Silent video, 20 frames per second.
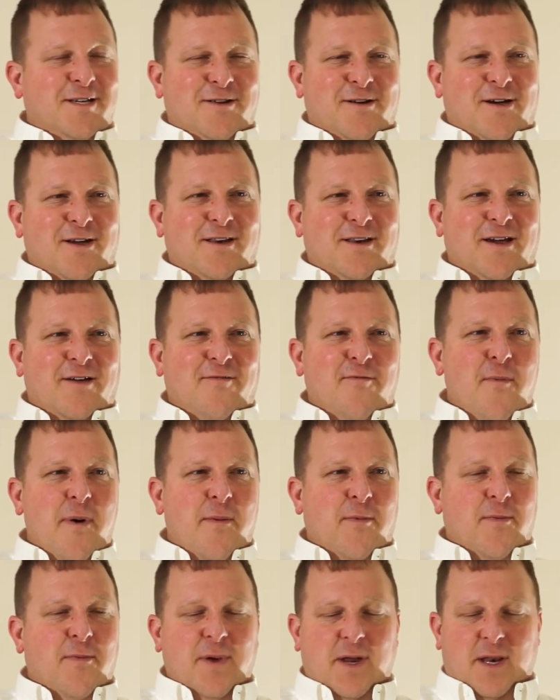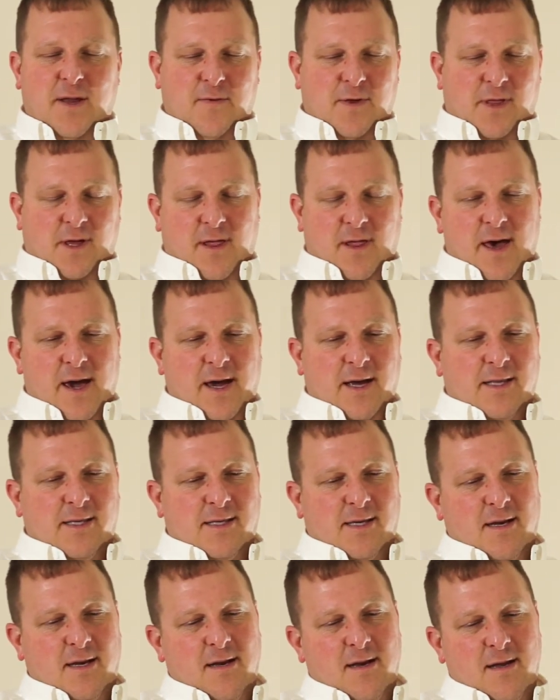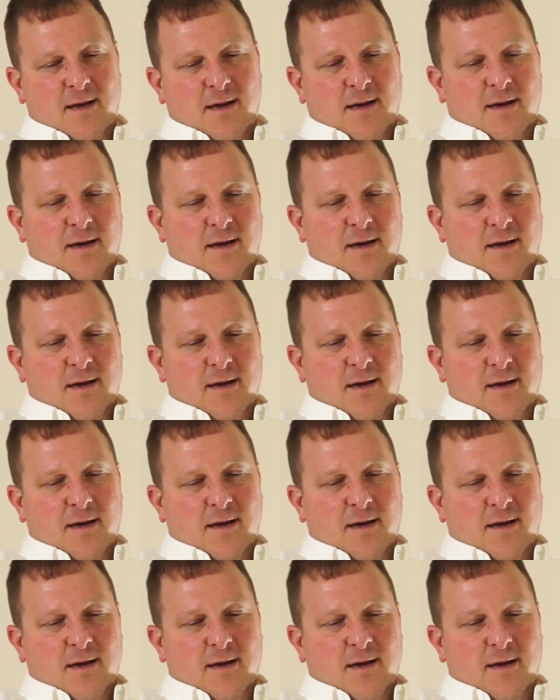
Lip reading: I remember meeting with clients and